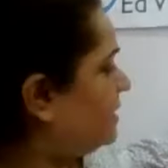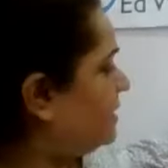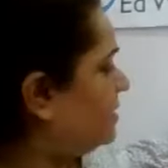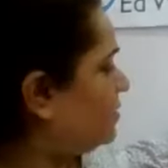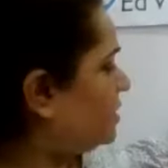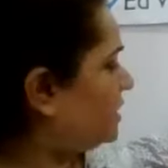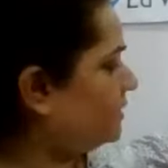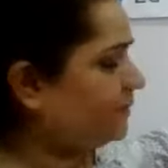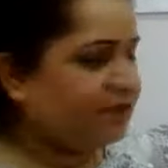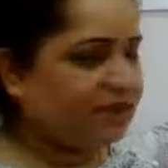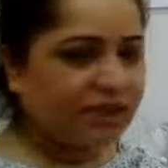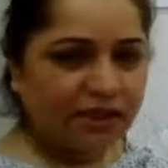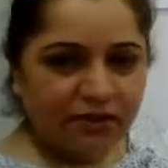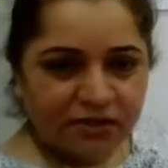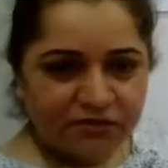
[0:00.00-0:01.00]
Okay, well,
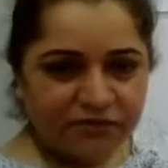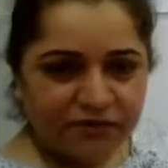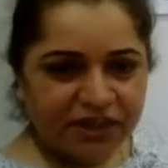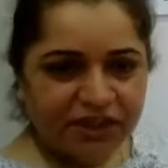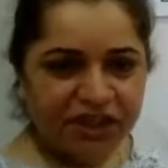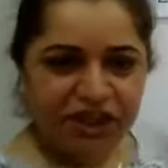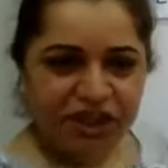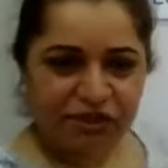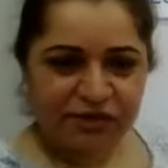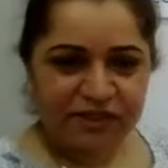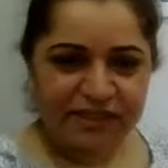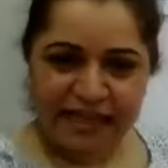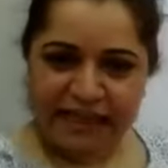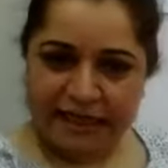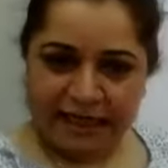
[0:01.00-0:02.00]
she looks very
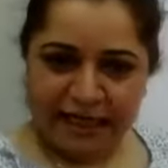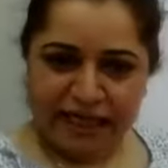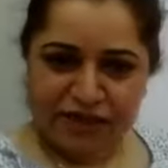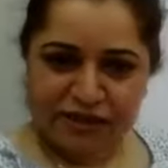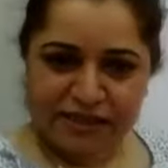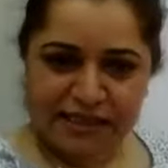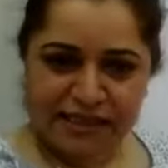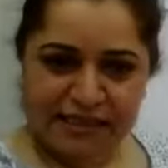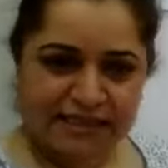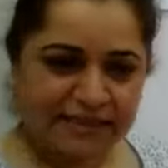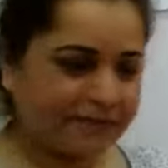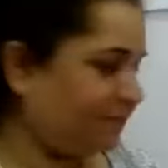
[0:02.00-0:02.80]
cute and innocent.